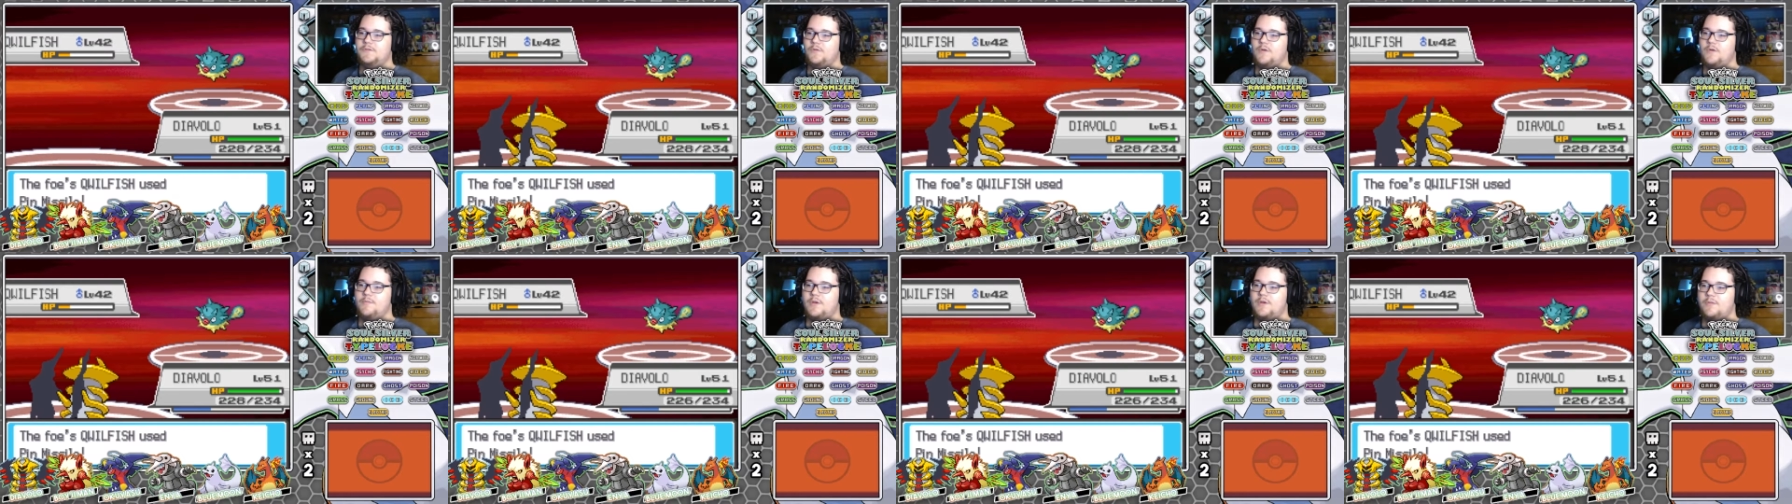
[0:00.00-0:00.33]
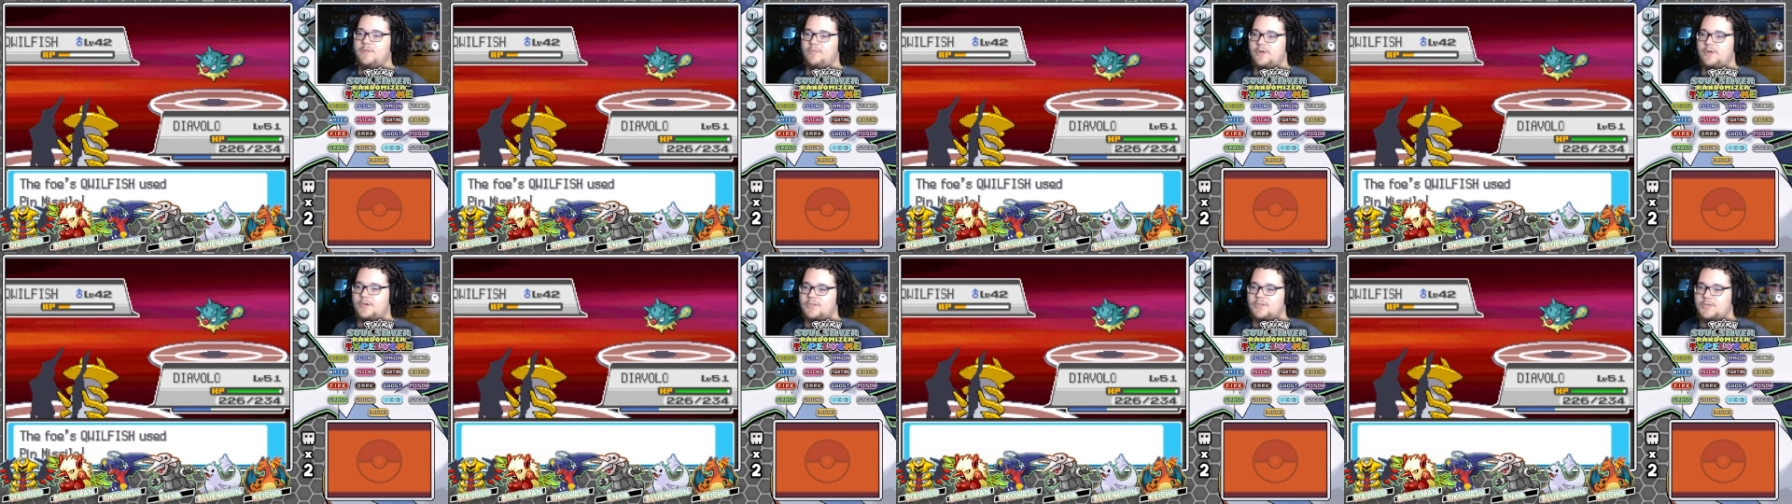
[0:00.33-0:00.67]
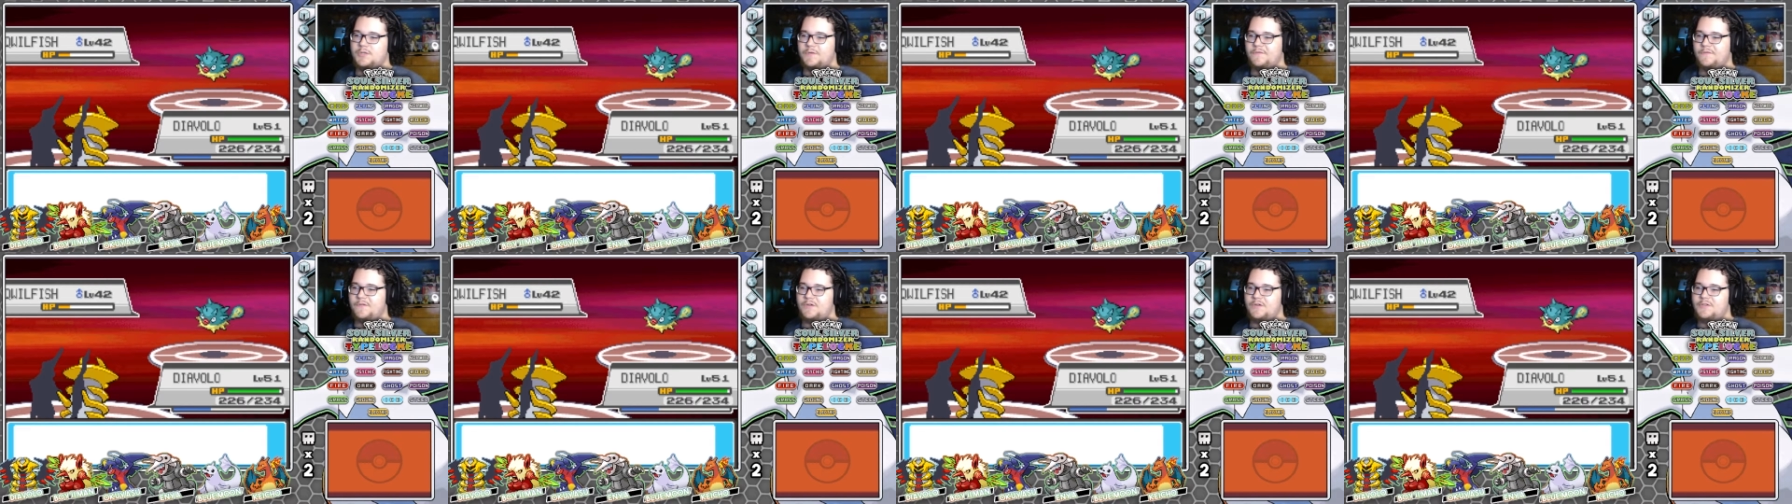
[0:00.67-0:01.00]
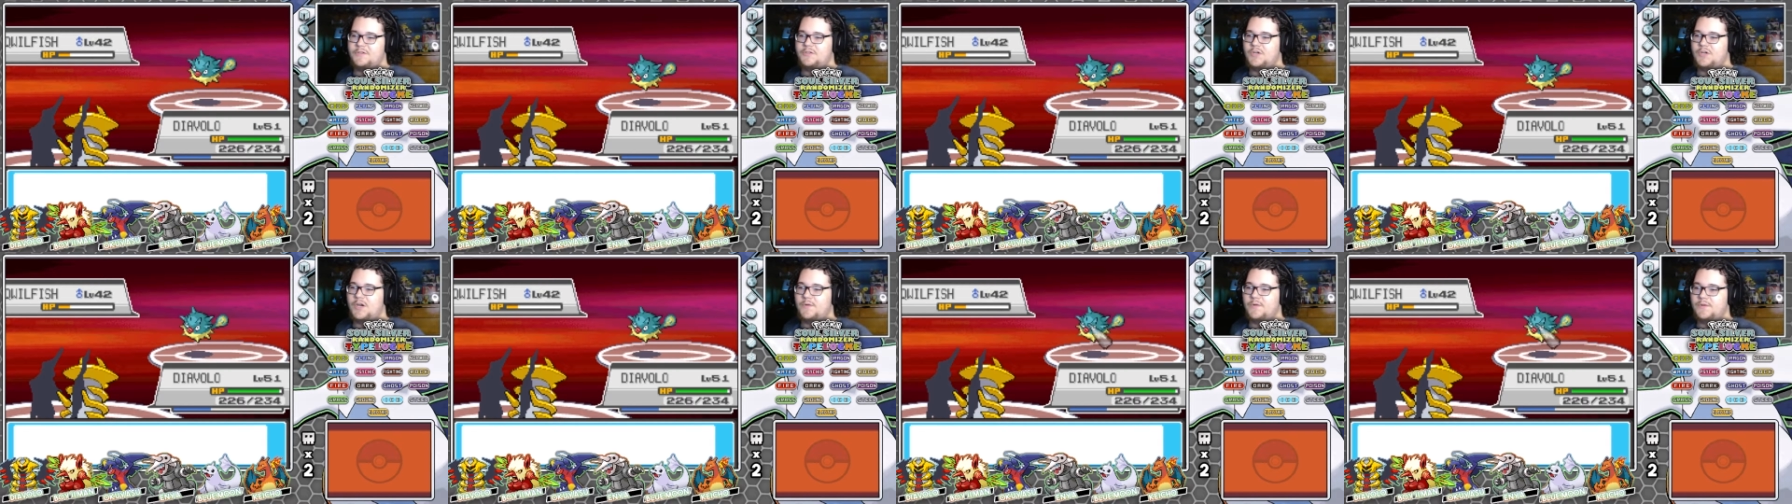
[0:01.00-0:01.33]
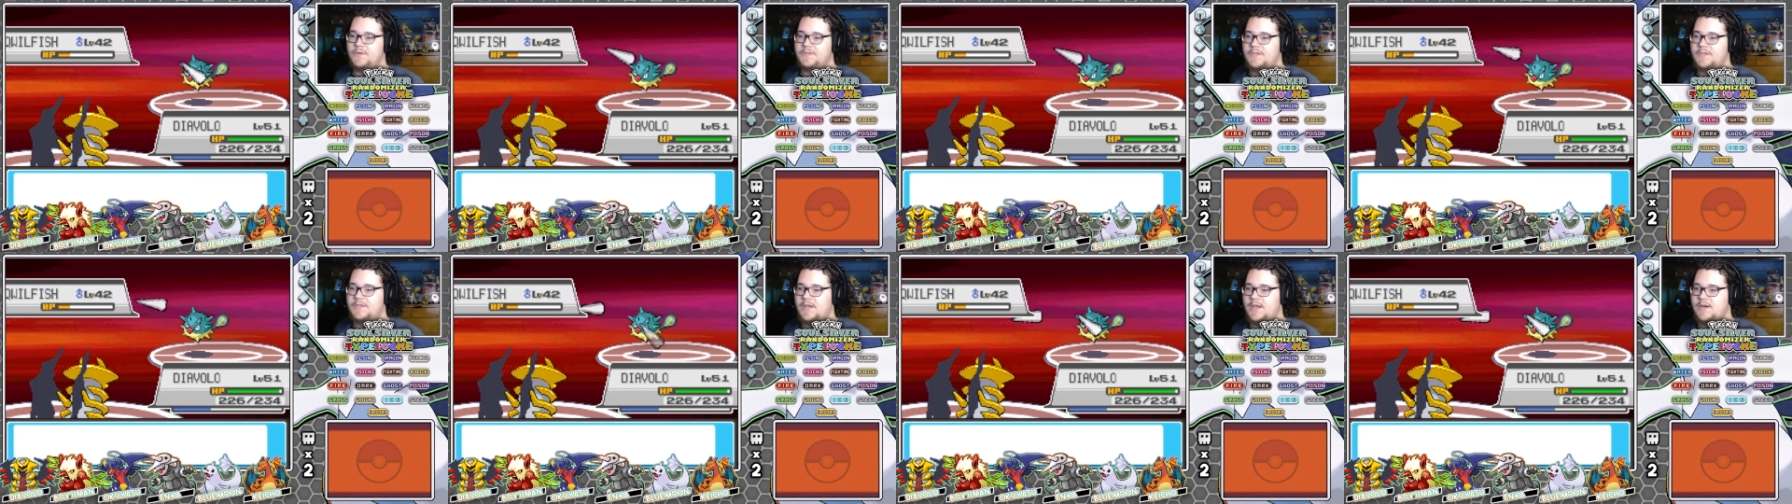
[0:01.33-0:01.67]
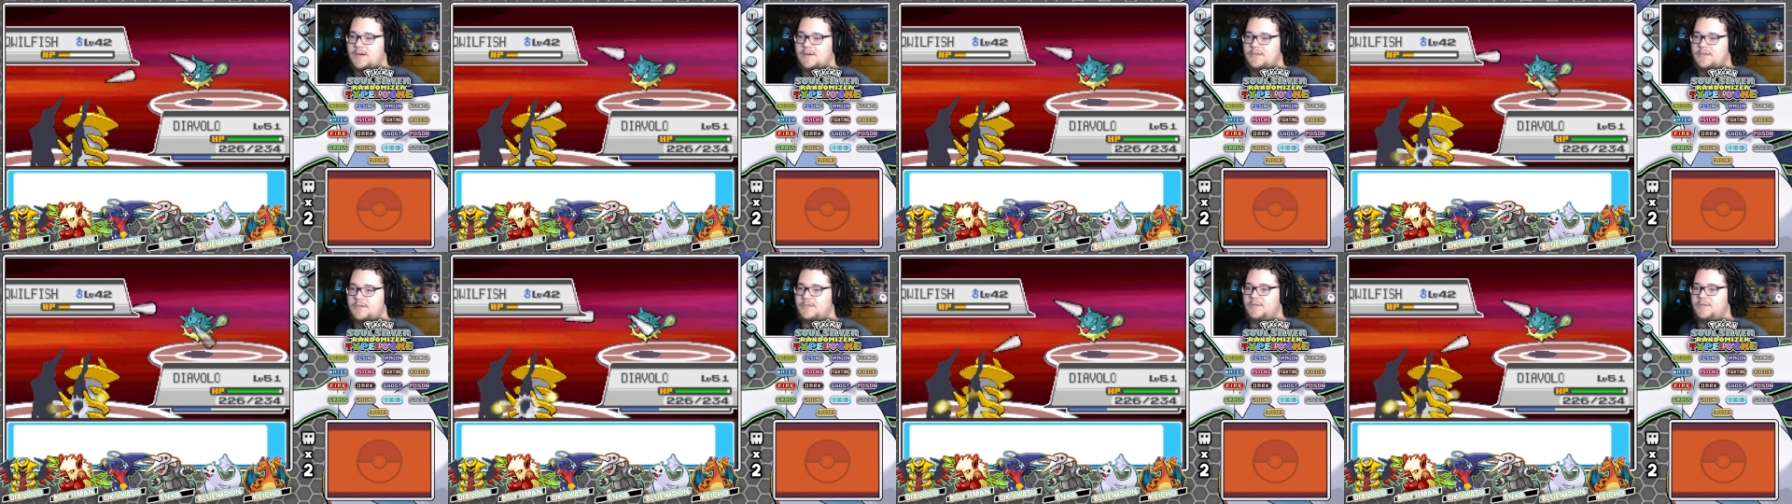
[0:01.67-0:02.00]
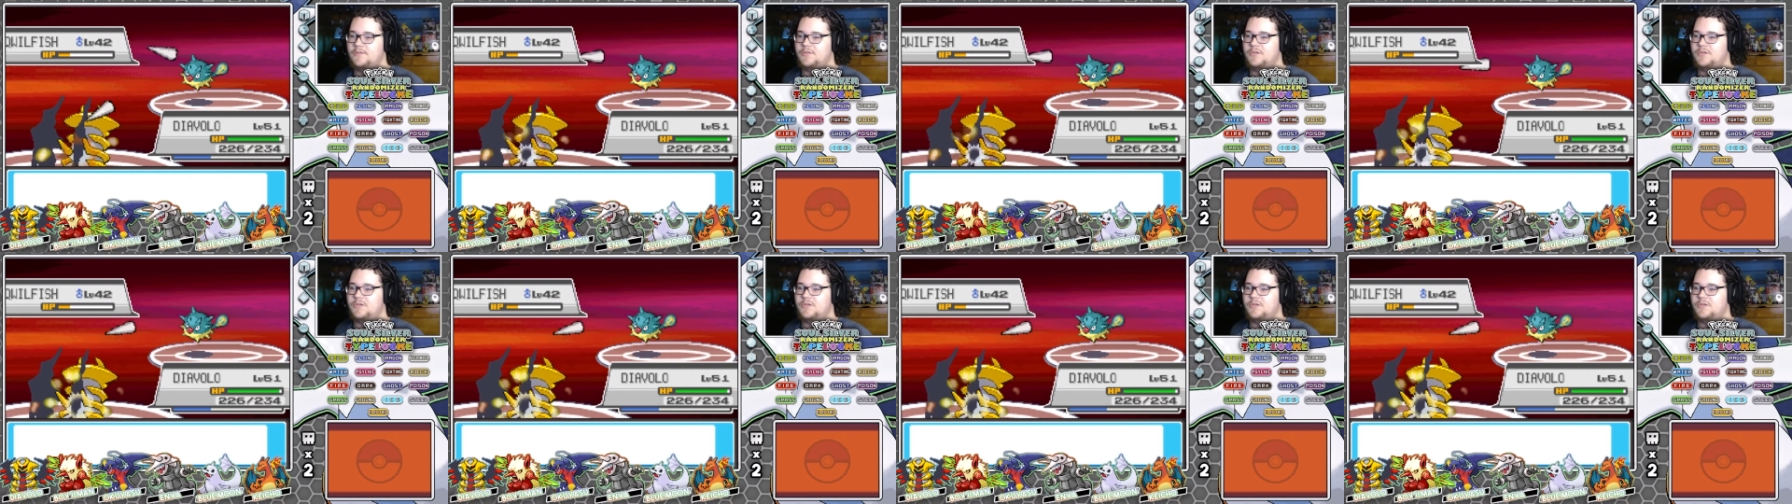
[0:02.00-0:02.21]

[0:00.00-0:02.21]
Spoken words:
but I'm pretty sure Freeze Dry wasn't added until Gen